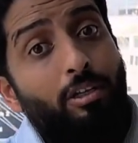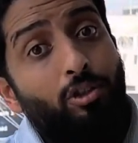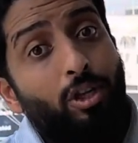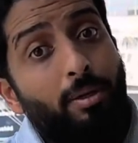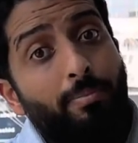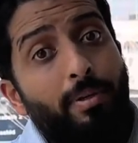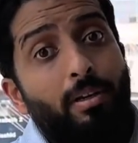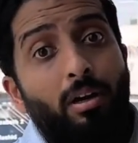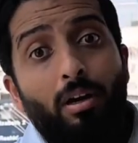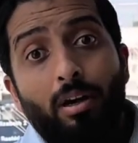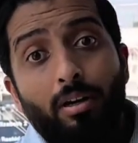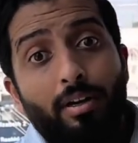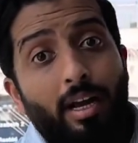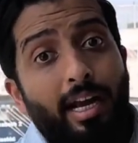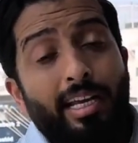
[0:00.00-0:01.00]
JBR, a
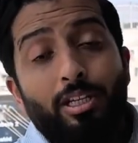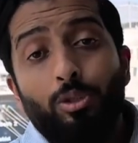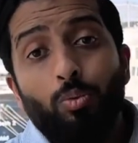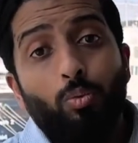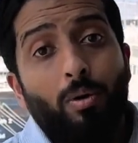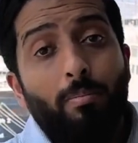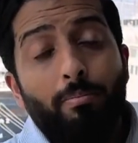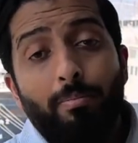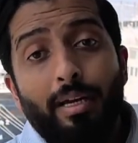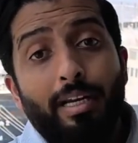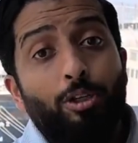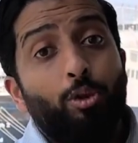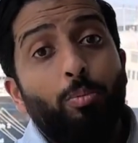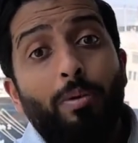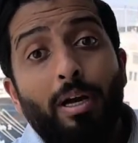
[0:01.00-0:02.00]
nice one
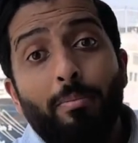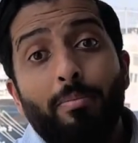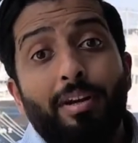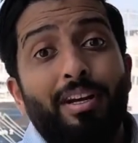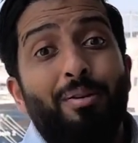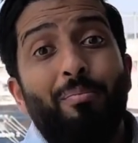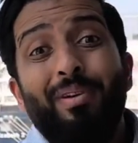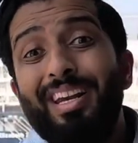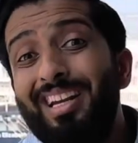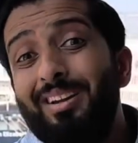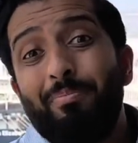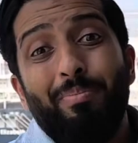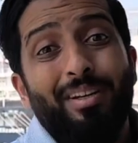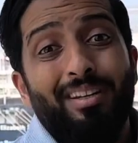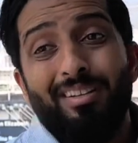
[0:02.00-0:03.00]
bed. Dubai Marina
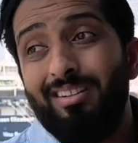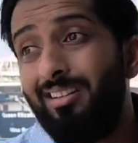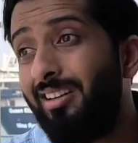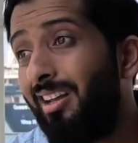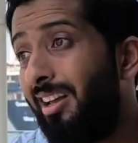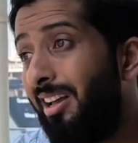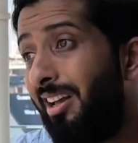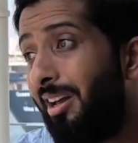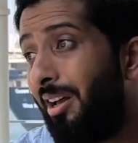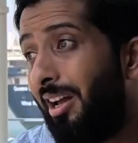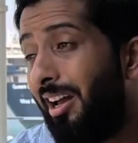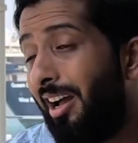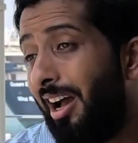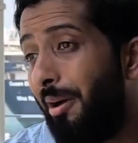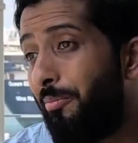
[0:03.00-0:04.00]
Pinnacle.
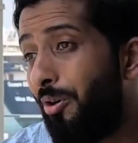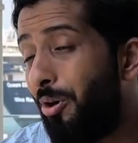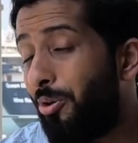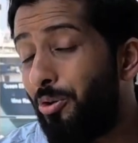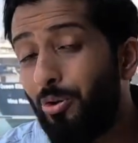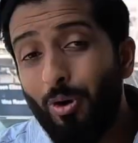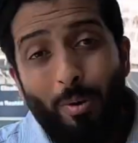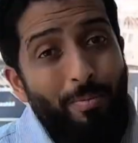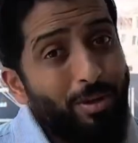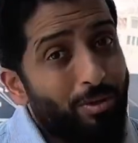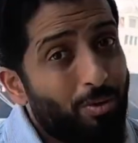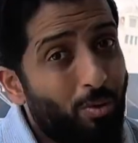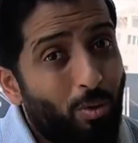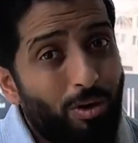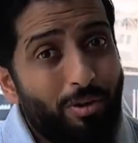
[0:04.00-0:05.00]
I'm not going to comment on the
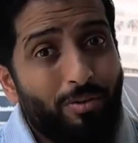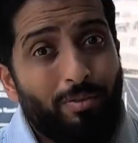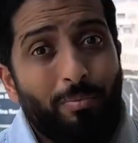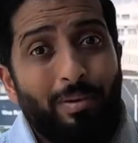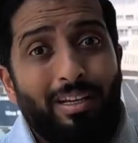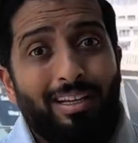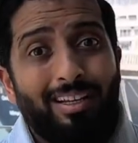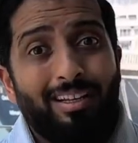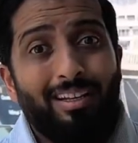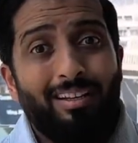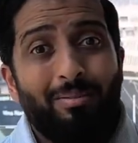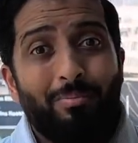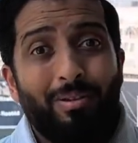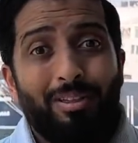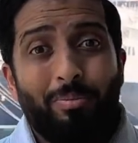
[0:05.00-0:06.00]
quality of the building,
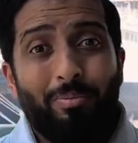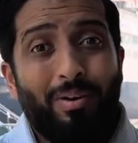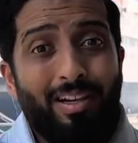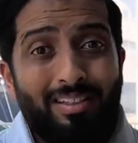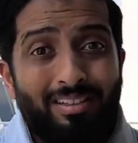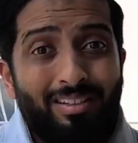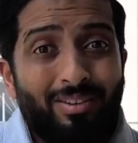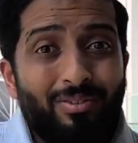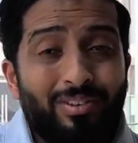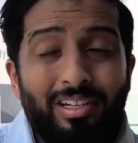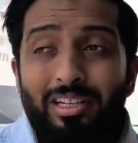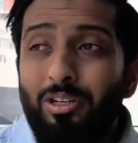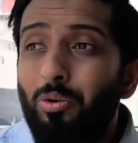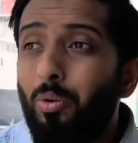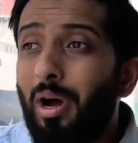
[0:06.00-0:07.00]
but the prices are really
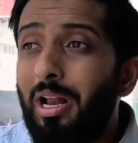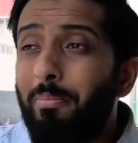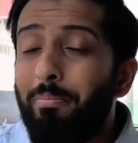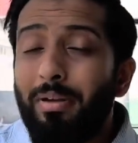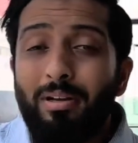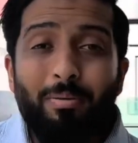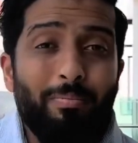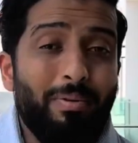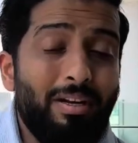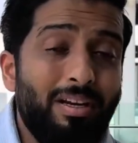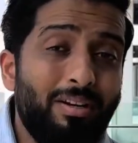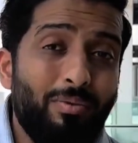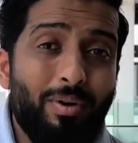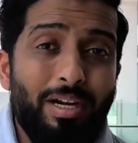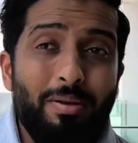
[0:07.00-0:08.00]
low. I'll pick up in
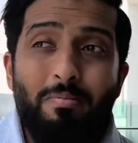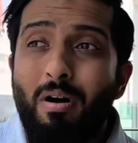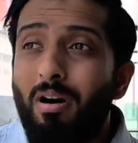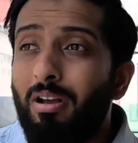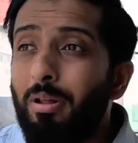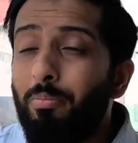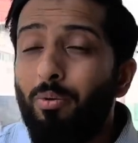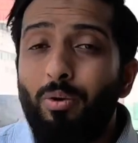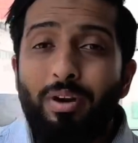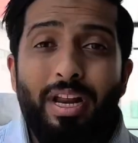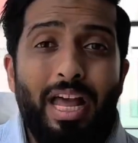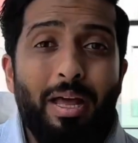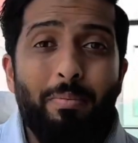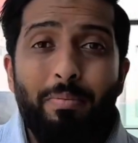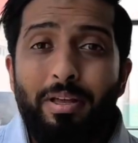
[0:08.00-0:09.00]
the ready market, put an
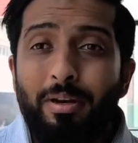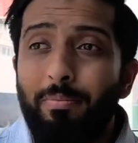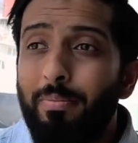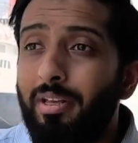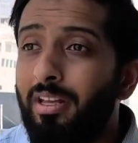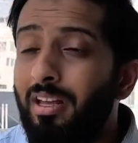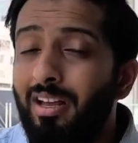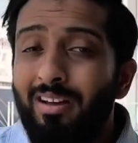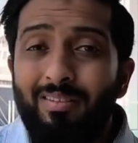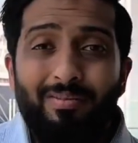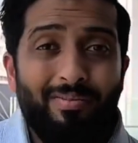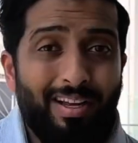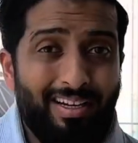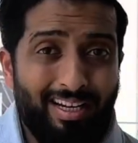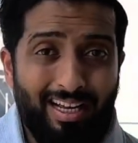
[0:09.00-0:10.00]
Airbnb.
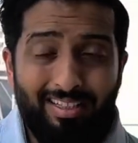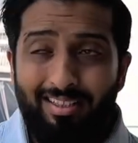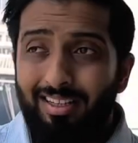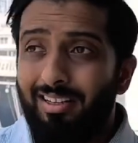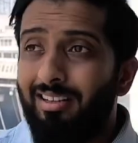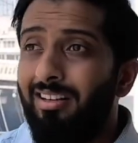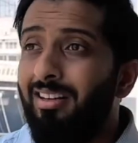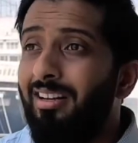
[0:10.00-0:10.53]
Fantastic.